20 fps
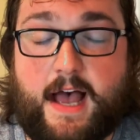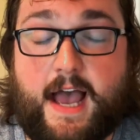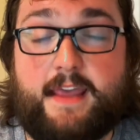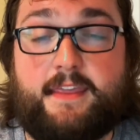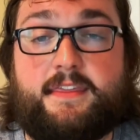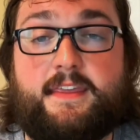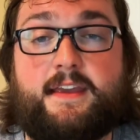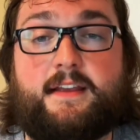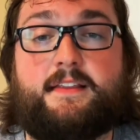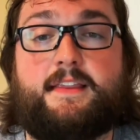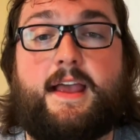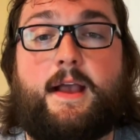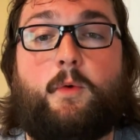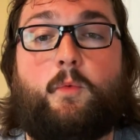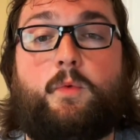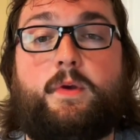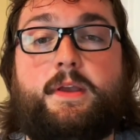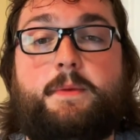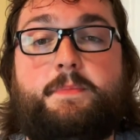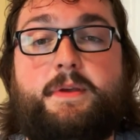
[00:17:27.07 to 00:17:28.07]
I think that
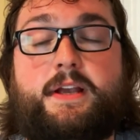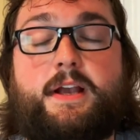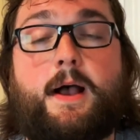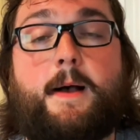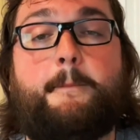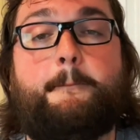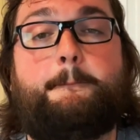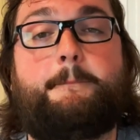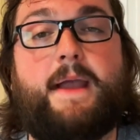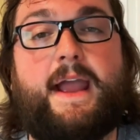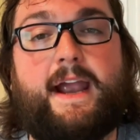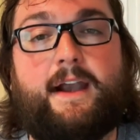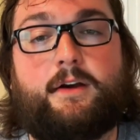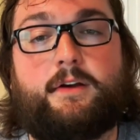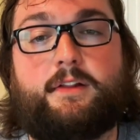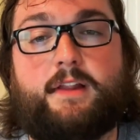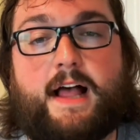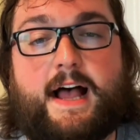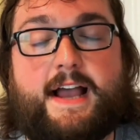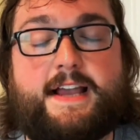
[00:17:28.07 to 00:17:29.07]
we become
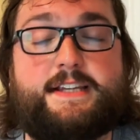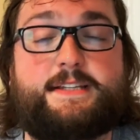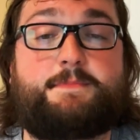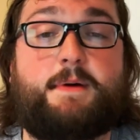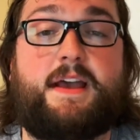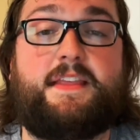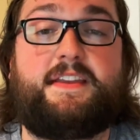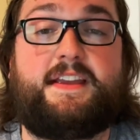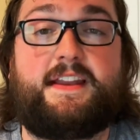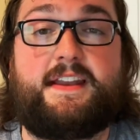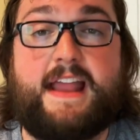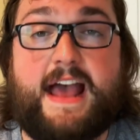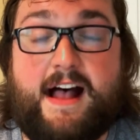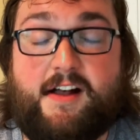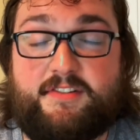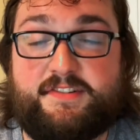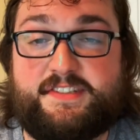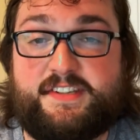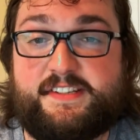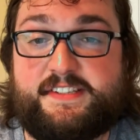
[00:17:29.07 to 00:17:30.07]
paralyzed by the
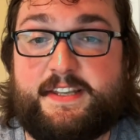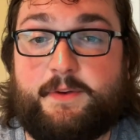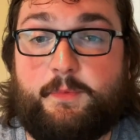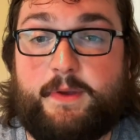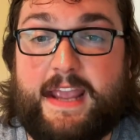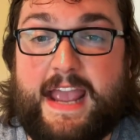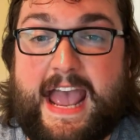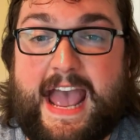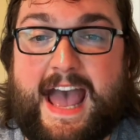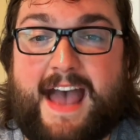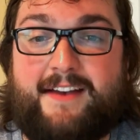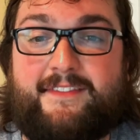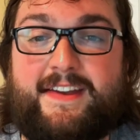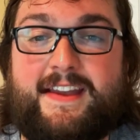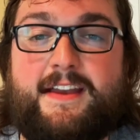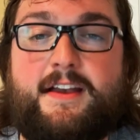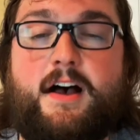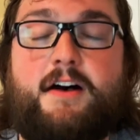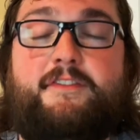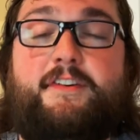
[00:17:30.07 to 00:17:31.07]
analysis that we have
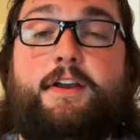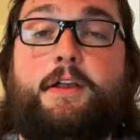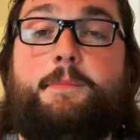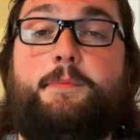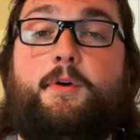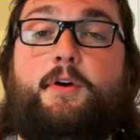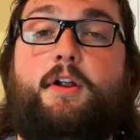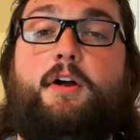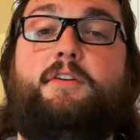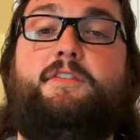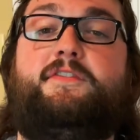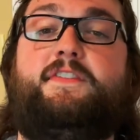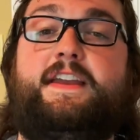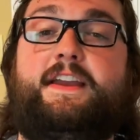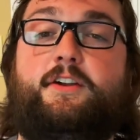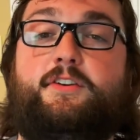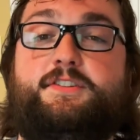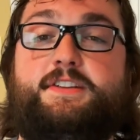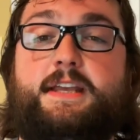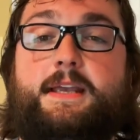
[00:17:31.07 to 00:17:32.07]
available at our
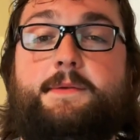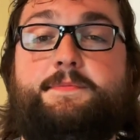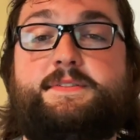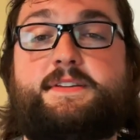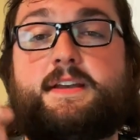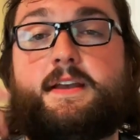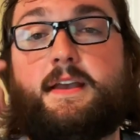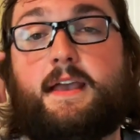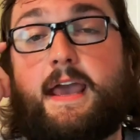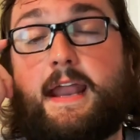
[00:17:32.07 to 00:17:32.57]
fingertips,